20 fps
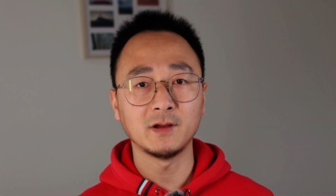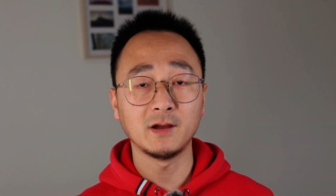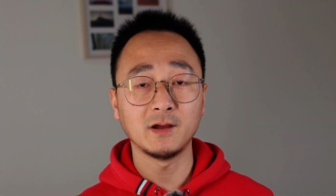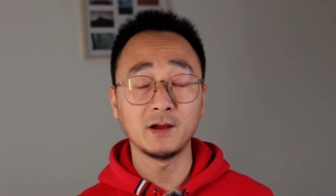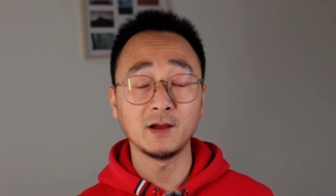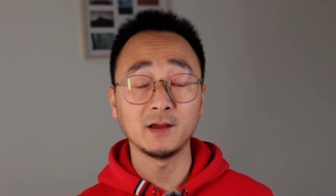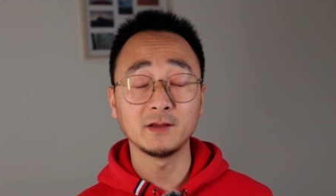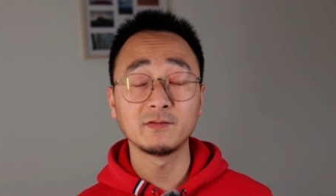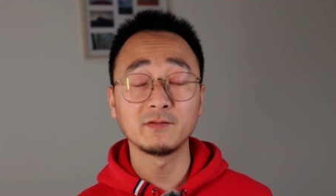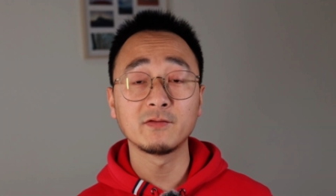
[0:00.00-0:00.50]

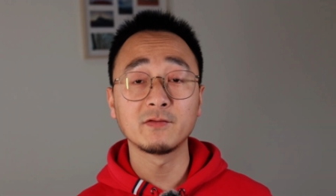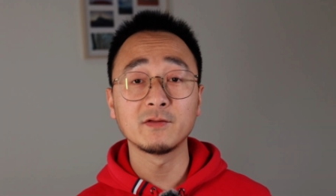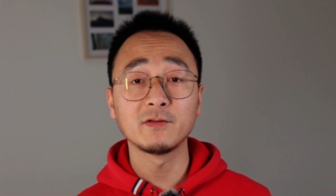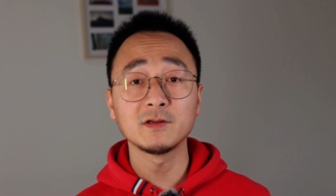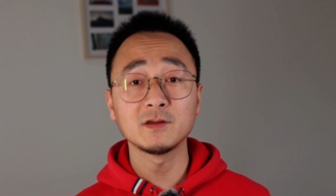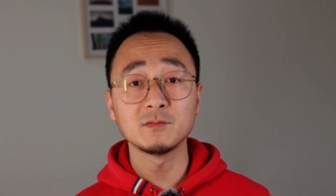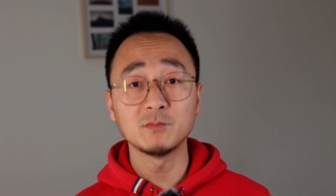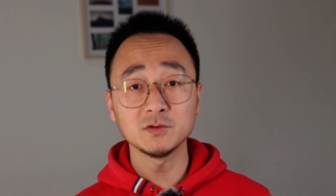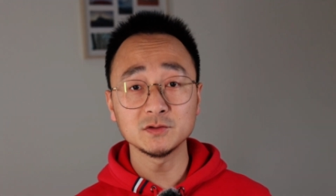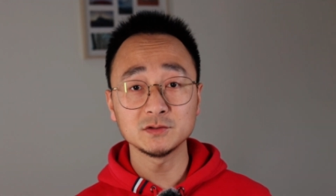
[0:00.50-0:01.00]
I
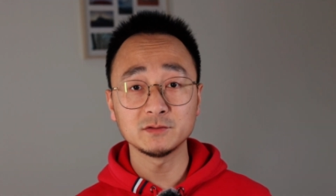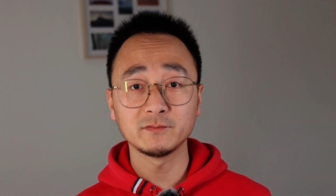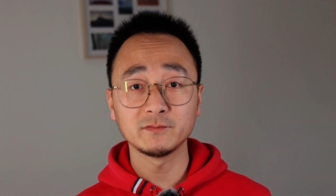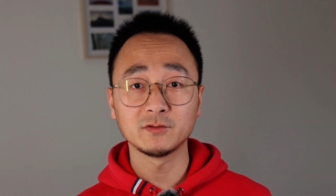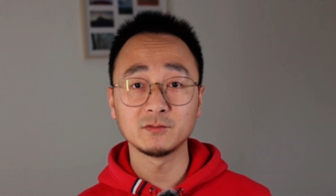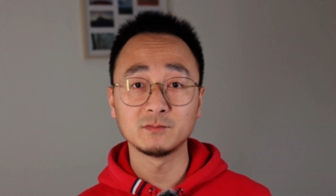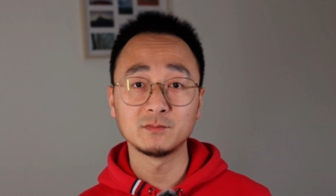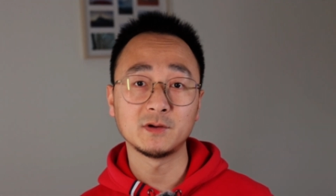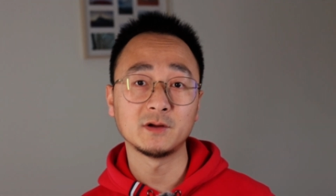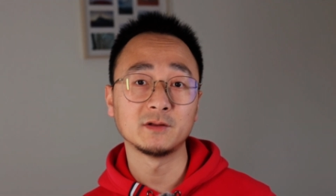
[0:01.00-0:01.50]
think most of
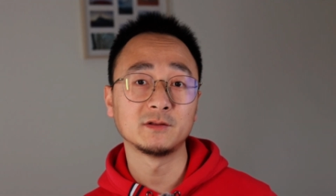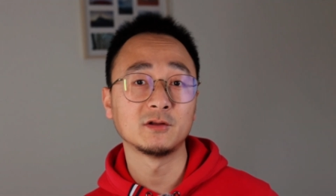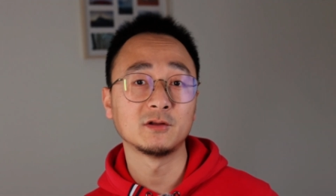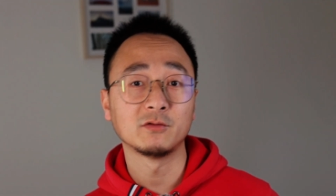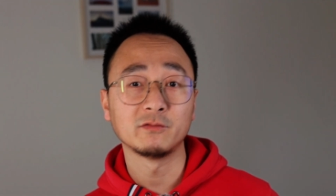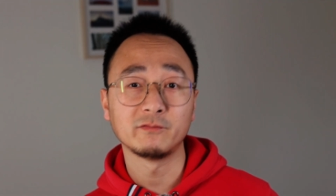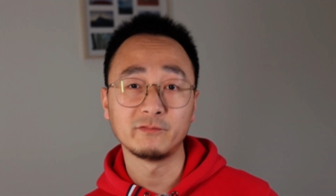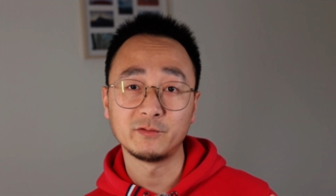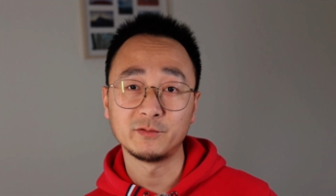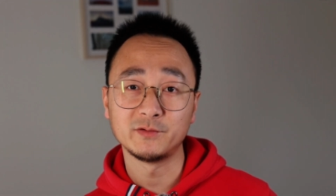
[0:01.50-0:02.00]
them are
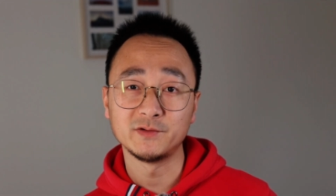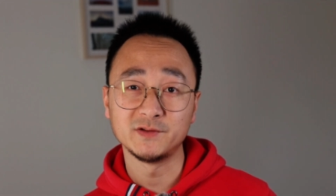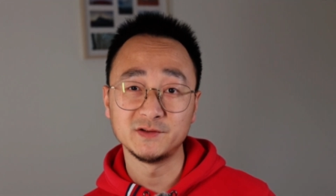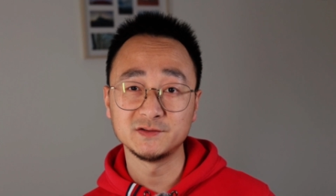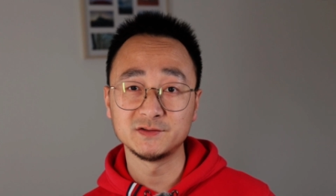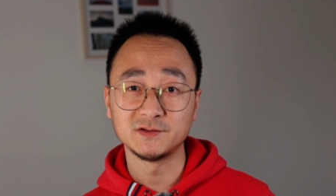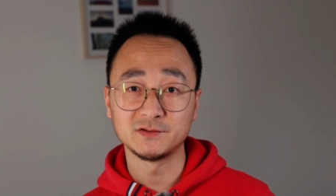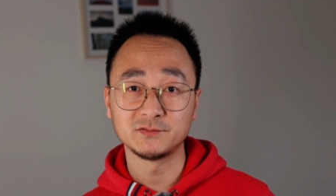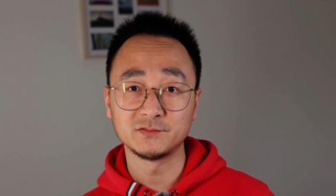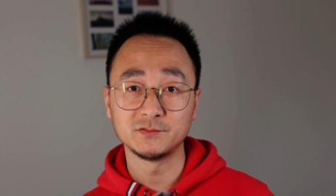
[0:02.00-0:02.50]
not very
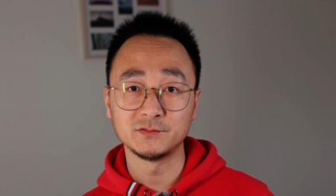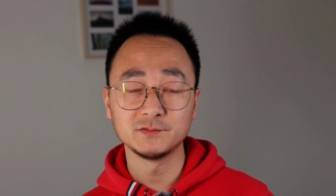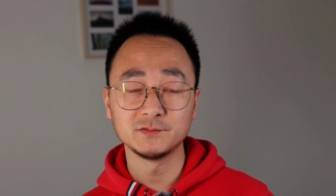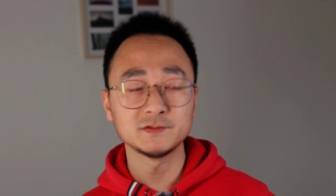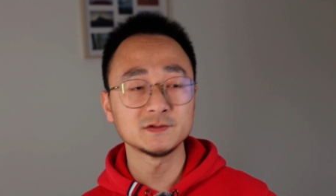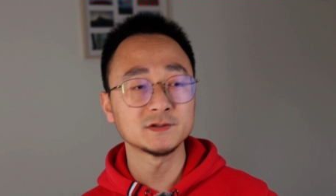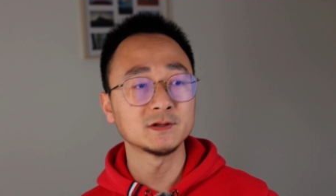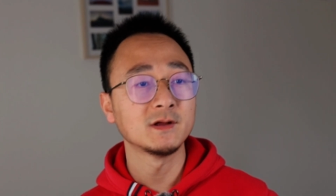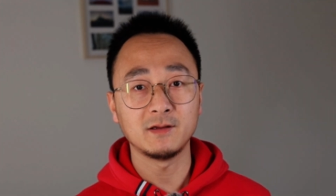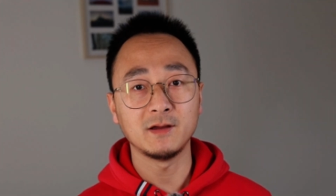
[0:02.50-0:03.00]
easy to
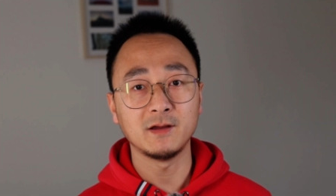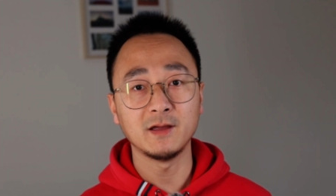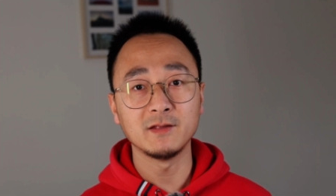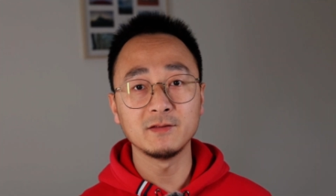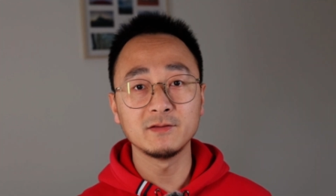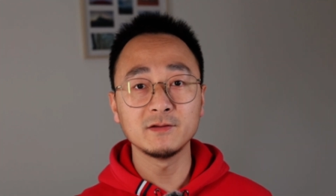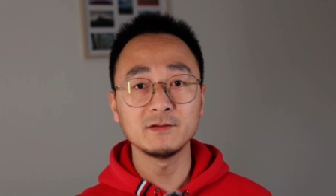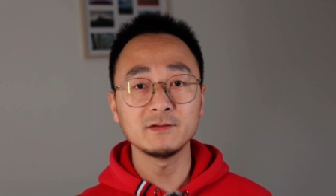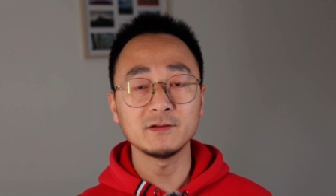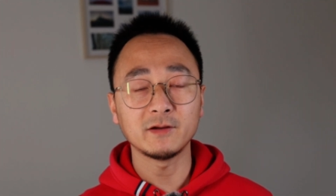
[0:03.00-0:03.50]
use.
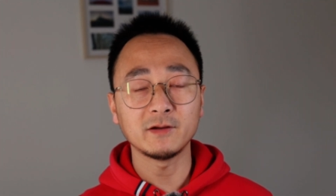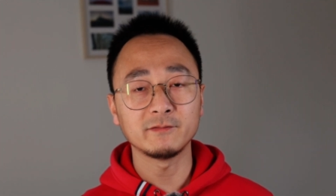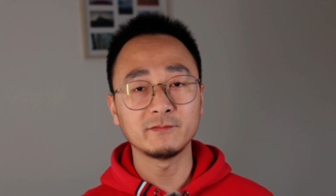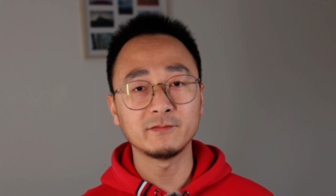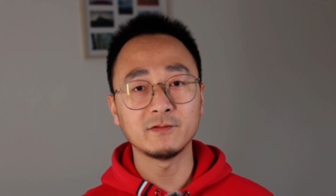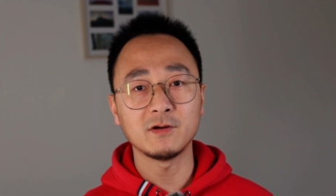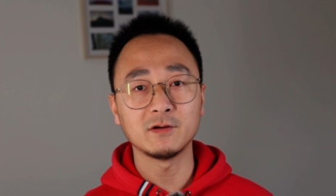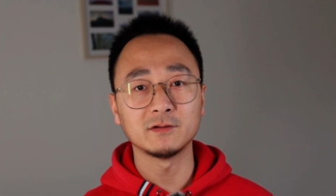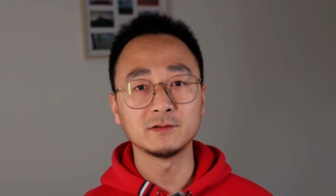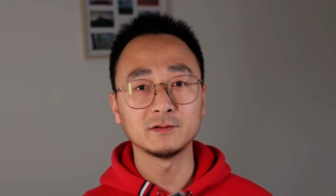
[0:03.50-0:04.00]
And then I
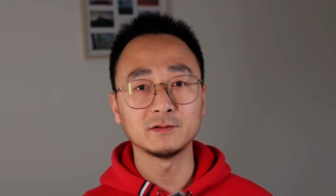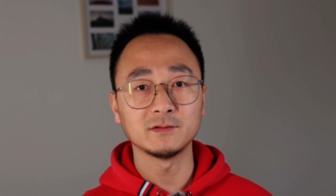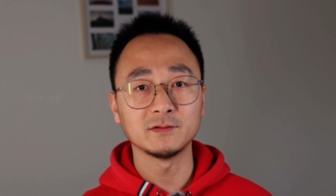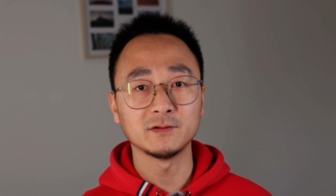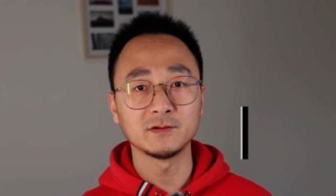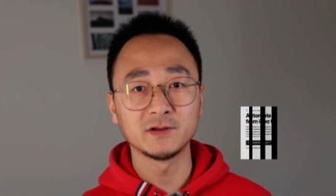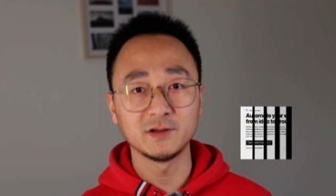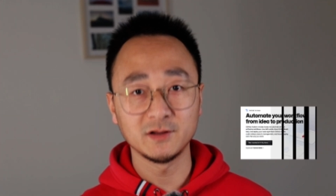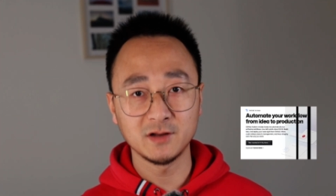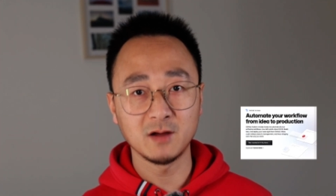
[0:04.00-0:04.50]
found
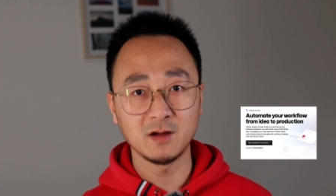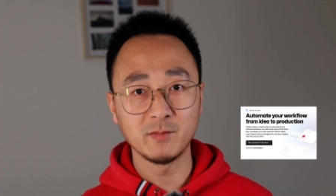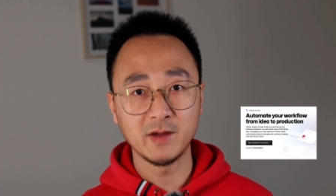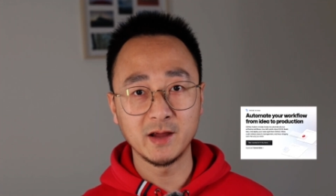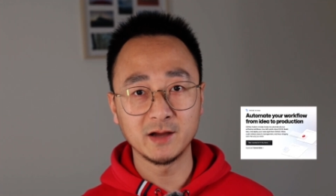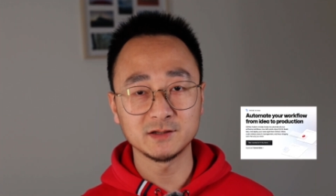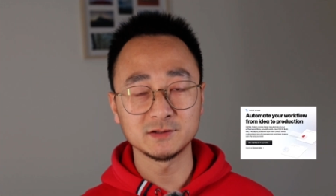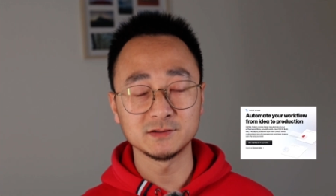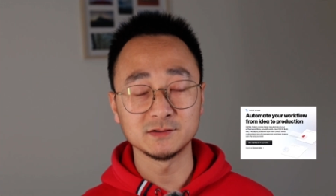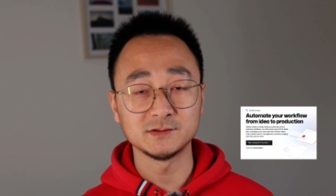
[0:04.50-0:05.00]
GitHub
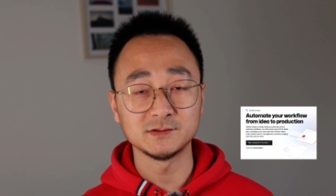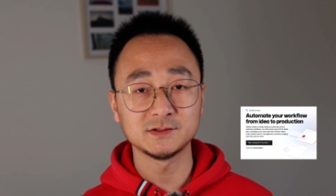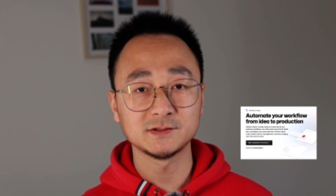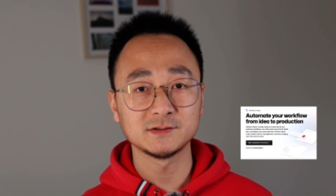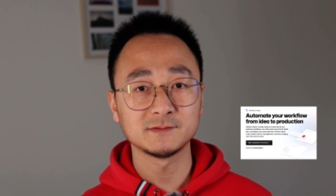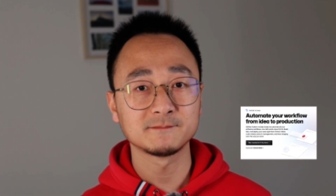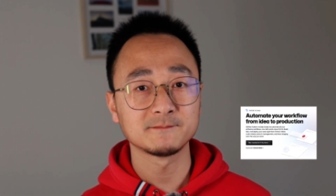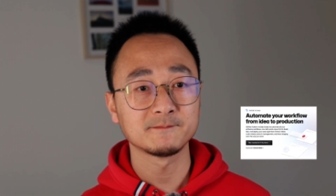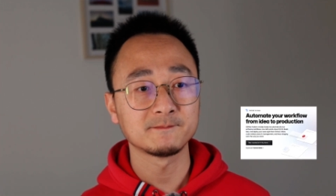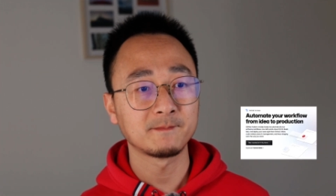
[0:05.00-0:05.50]

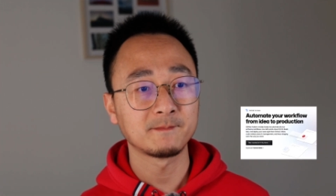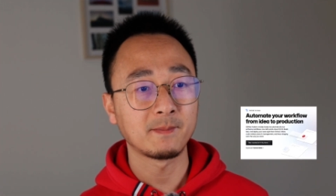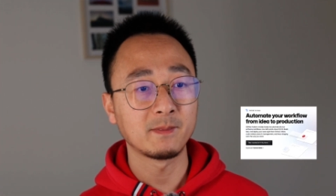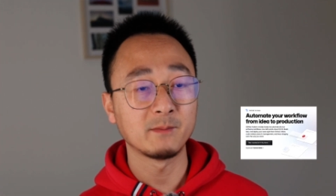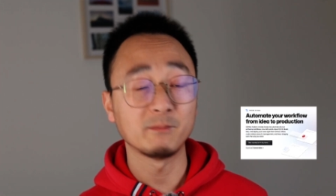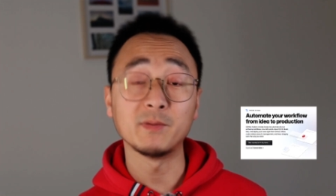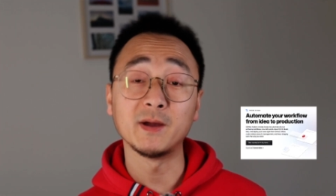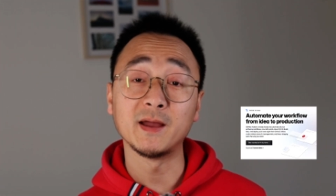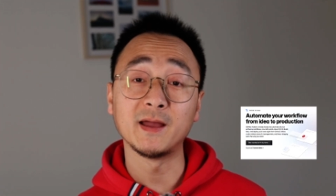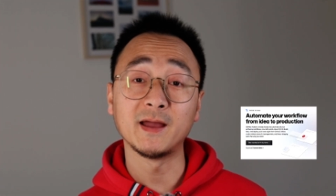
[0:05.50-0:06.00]
Actions
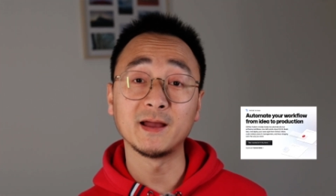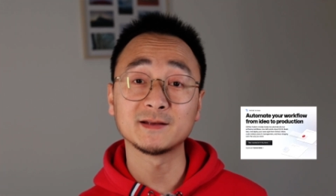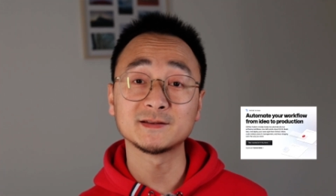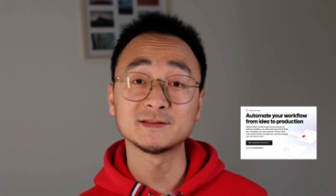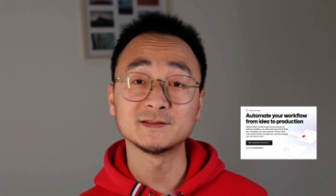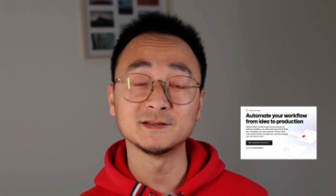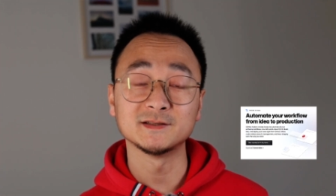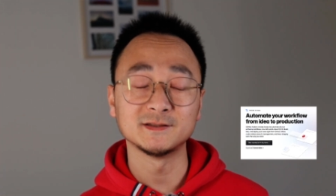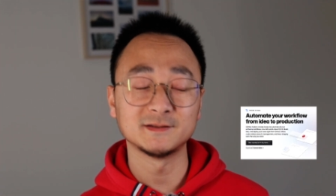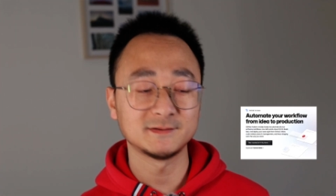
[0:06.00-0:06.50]
by
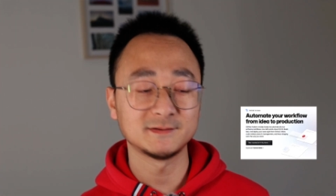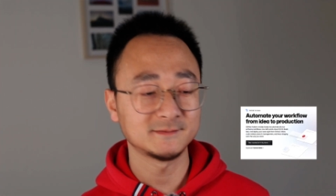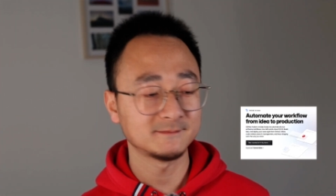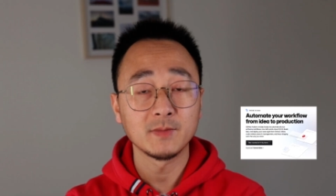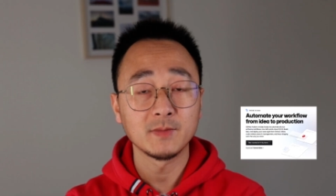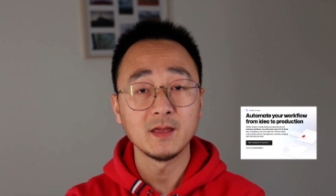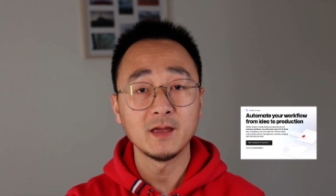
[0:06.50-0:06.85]
accident.